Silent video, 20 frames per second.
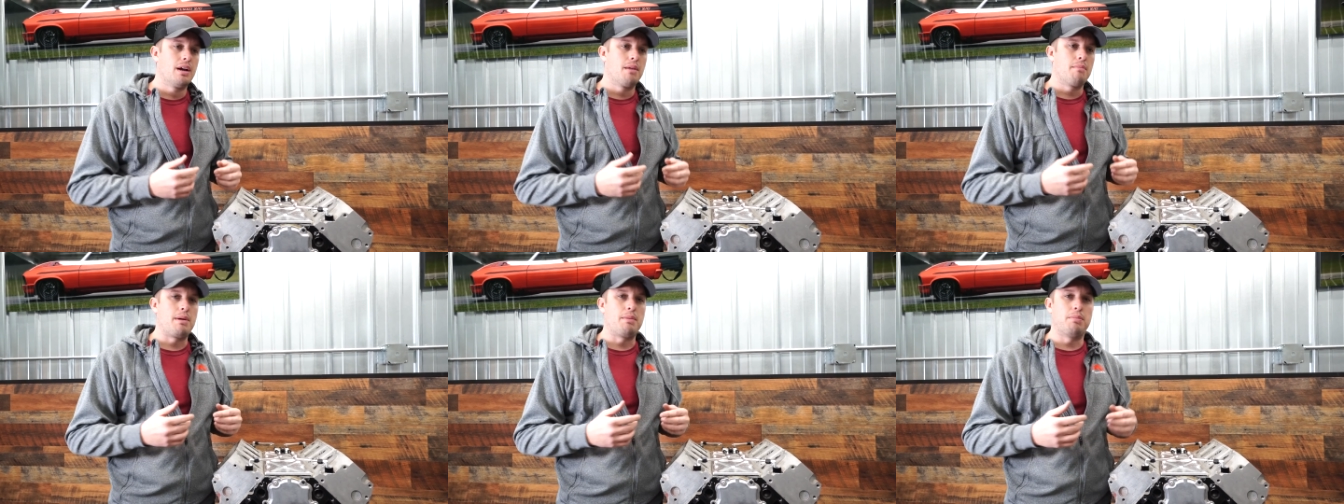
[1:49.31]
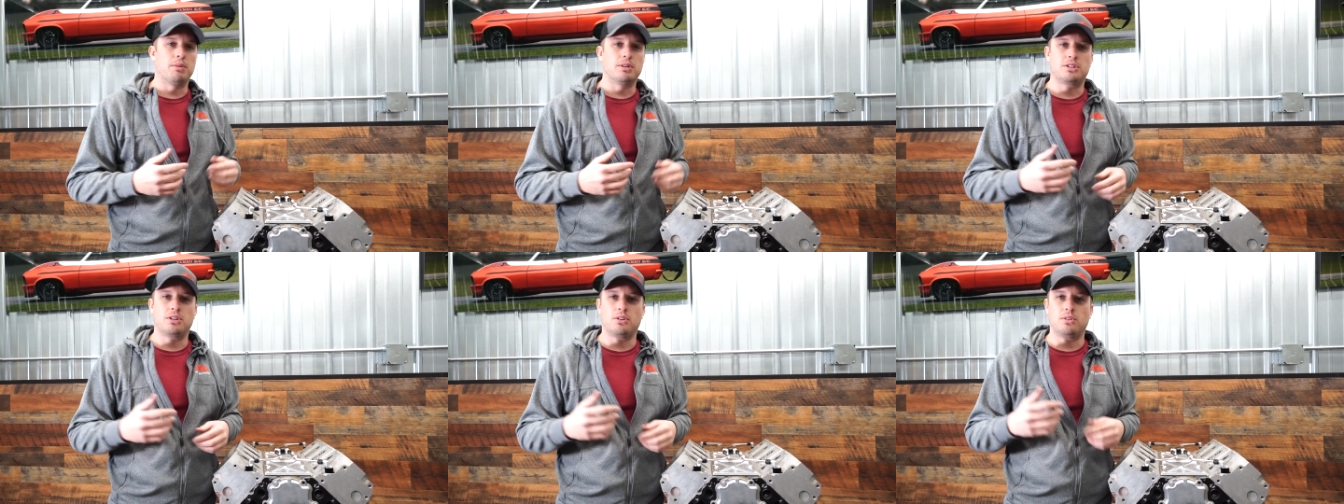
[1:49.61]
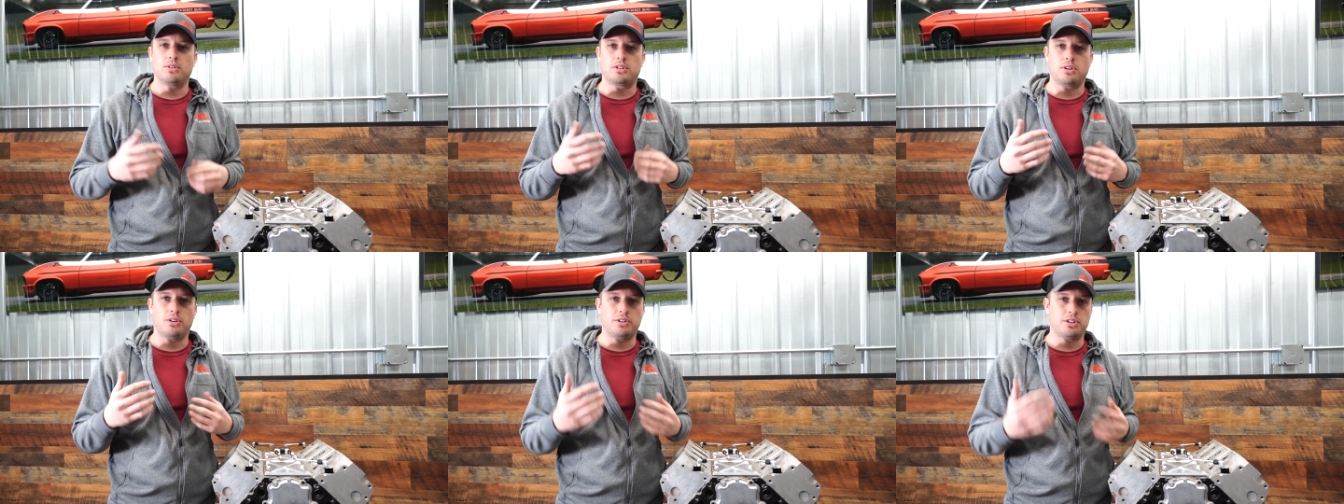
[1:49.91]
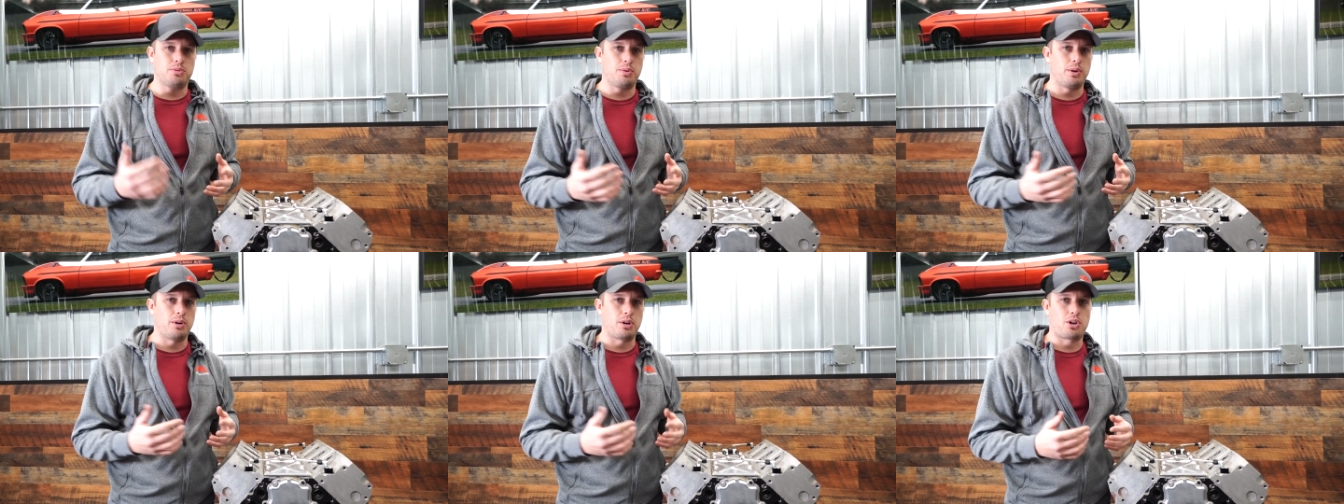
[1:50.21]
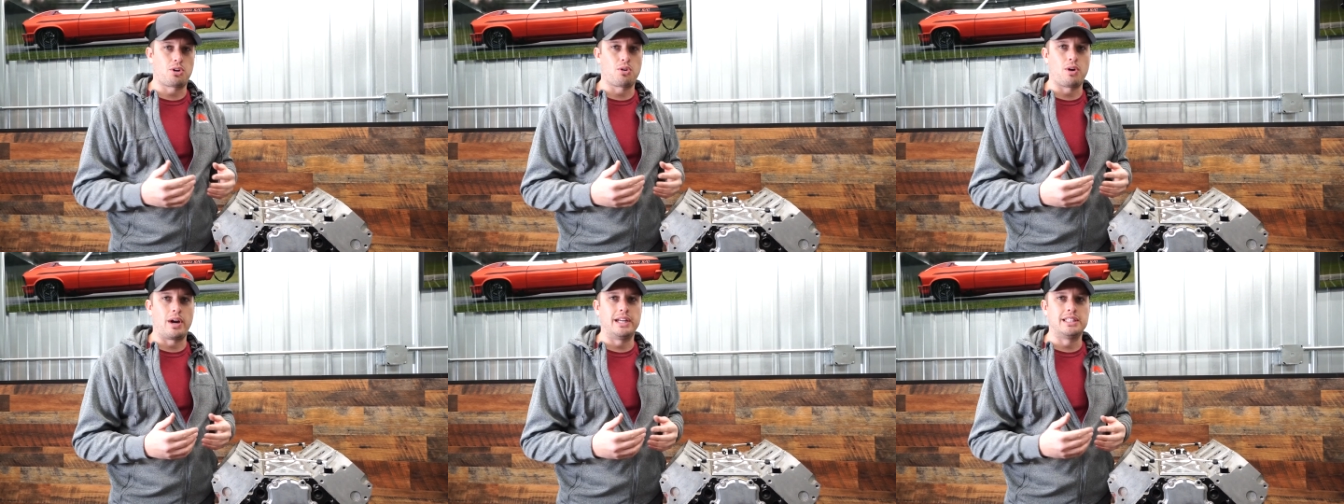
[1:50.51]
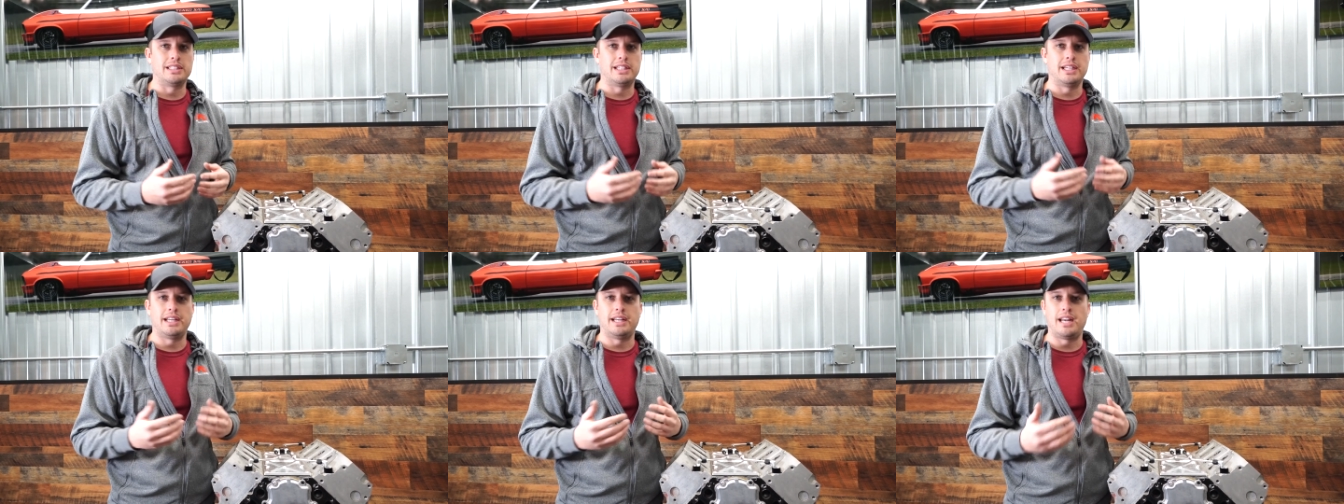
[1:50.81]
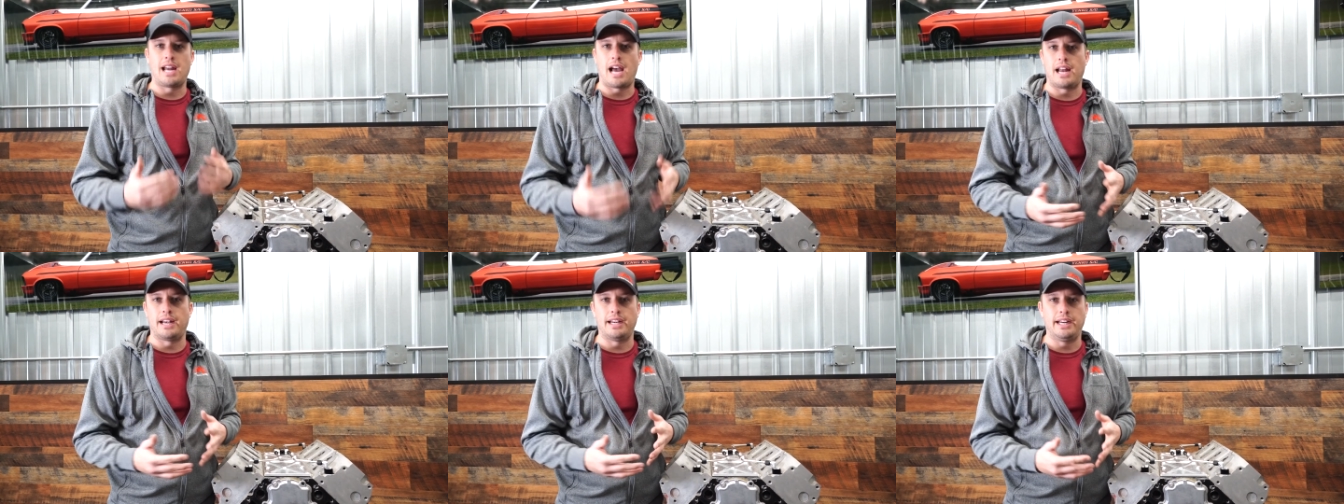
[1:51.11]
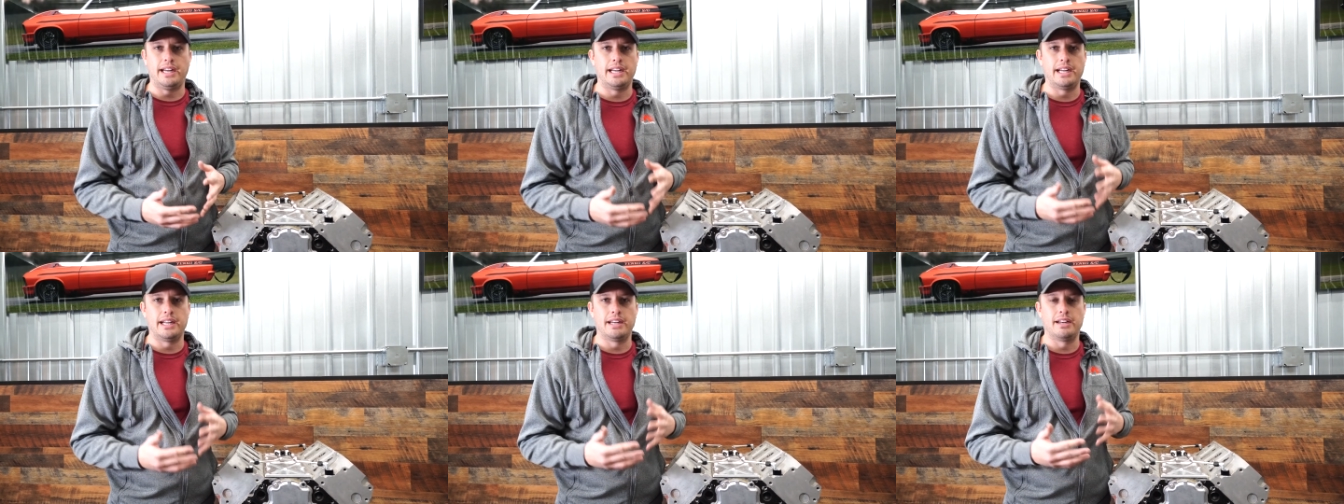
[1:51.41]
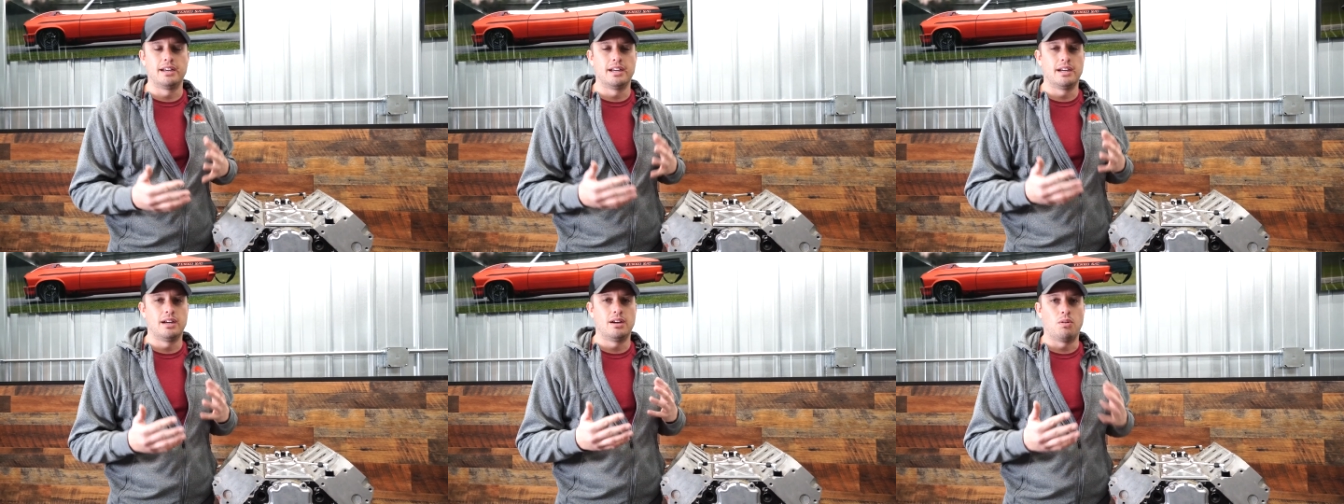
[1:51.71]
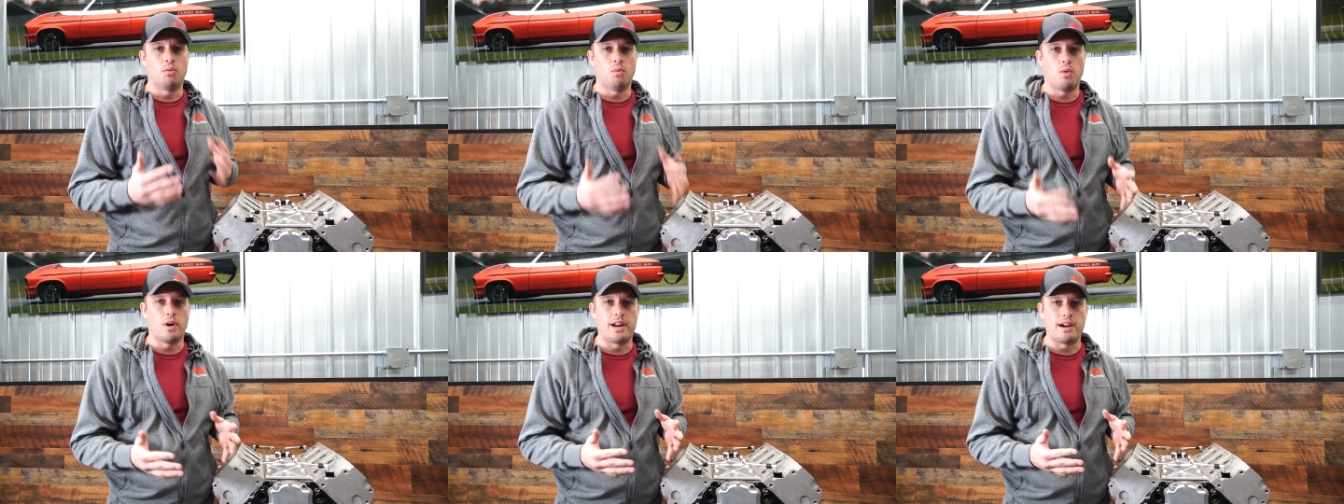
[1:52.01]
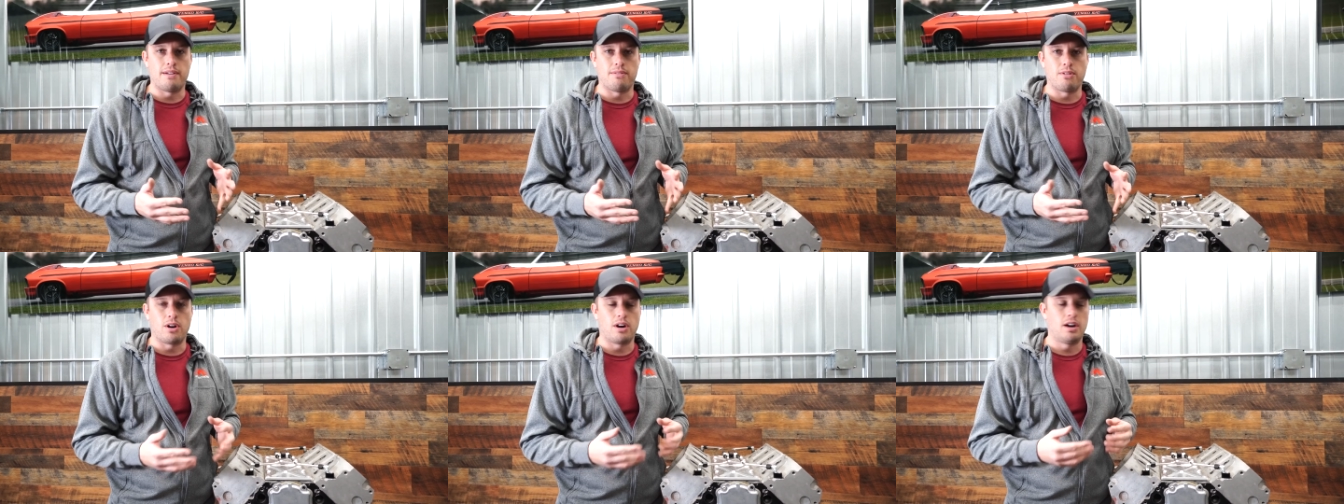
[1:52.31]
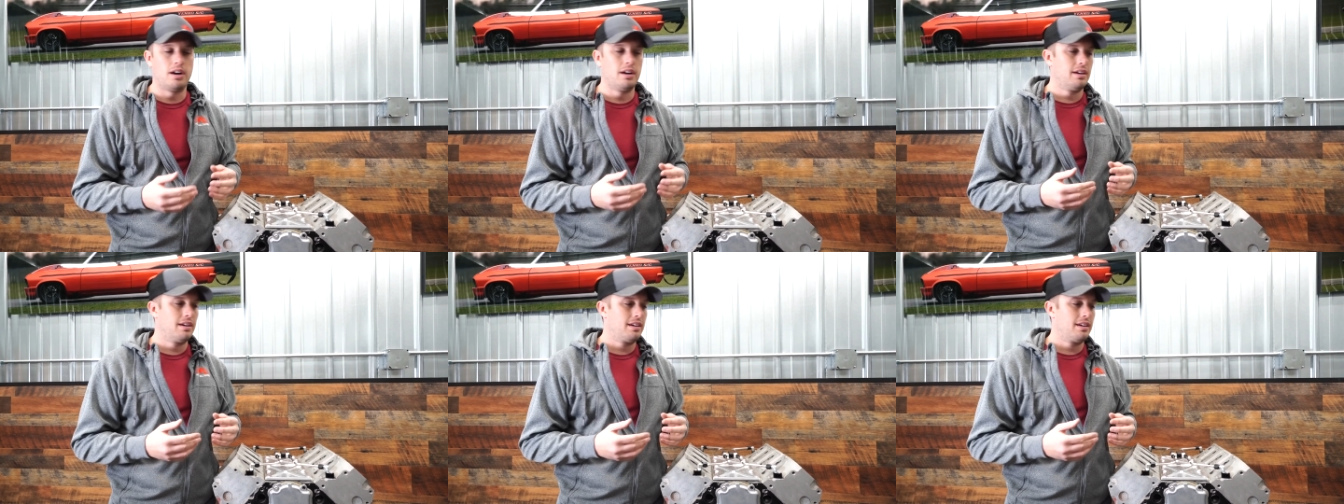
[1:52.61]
people told us we were crazy, not needed, whatever.